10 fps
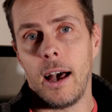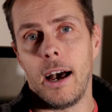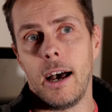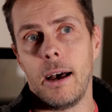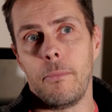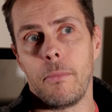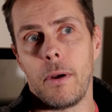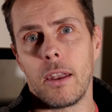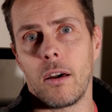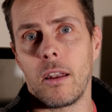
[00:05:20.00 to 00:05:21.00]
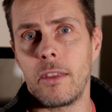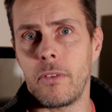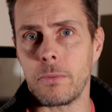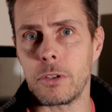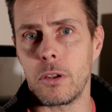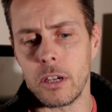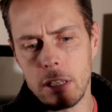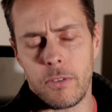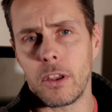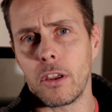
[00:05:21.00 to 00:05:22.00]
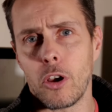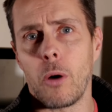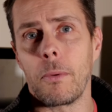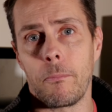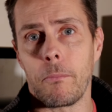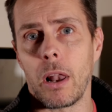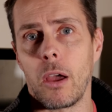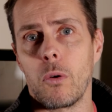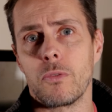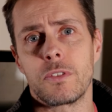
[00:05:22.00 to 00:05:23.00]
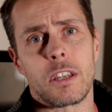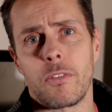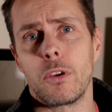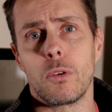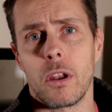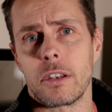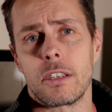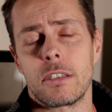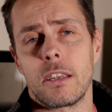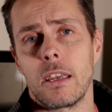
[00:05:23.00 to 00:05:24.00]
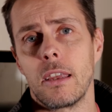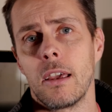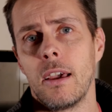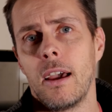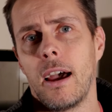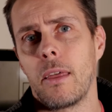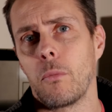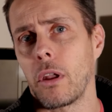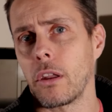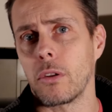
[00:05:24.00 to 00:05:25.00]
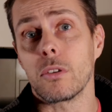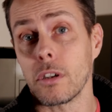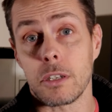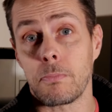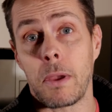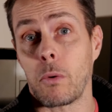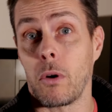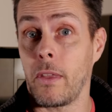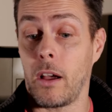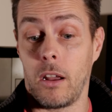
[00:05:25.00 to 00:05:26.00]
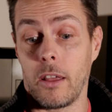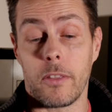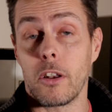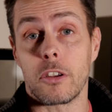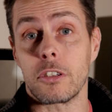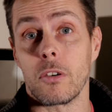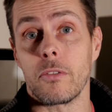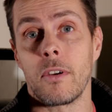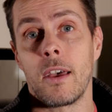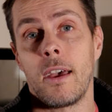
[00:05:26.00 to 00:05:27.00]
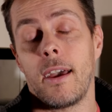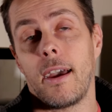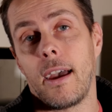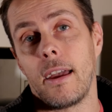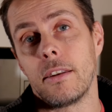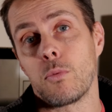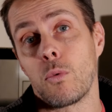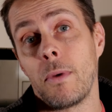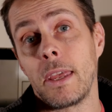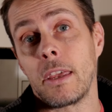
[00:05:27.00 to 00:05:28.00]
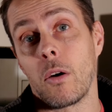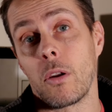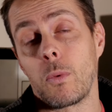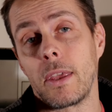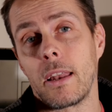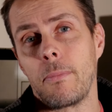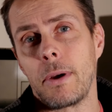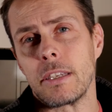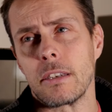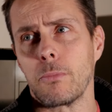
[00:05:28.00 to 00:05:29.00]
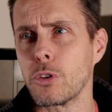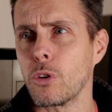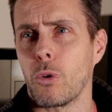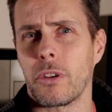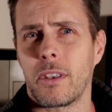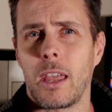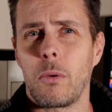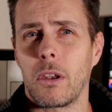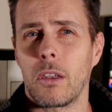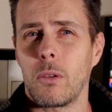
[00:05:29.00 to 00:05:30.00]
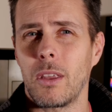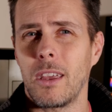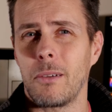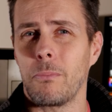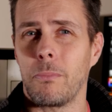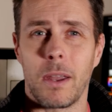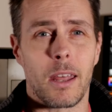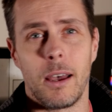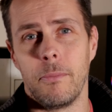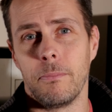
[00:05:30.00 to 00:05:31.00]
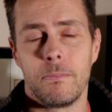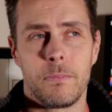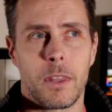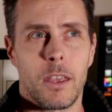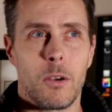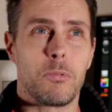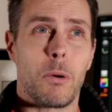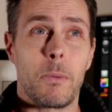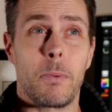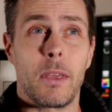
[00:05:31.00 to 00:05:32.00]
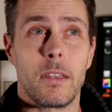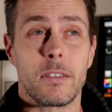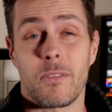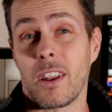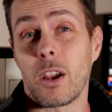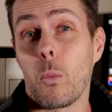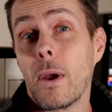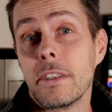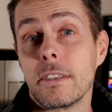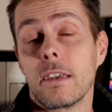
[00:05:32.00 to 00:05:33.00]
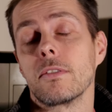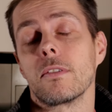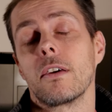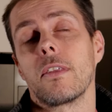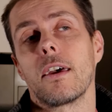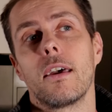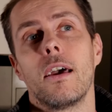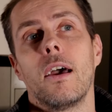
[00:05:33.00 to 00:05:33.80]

Um, and I'll leave it up to you guys if you can comment below of stuff you'd like to see, and then what I'll do is I'll just pick one that I like the looks of and we'll make it on a weekly basis. I'm not sure what day we're going to do it yet, but um, it'll probably be something like a Wednesday or something like that.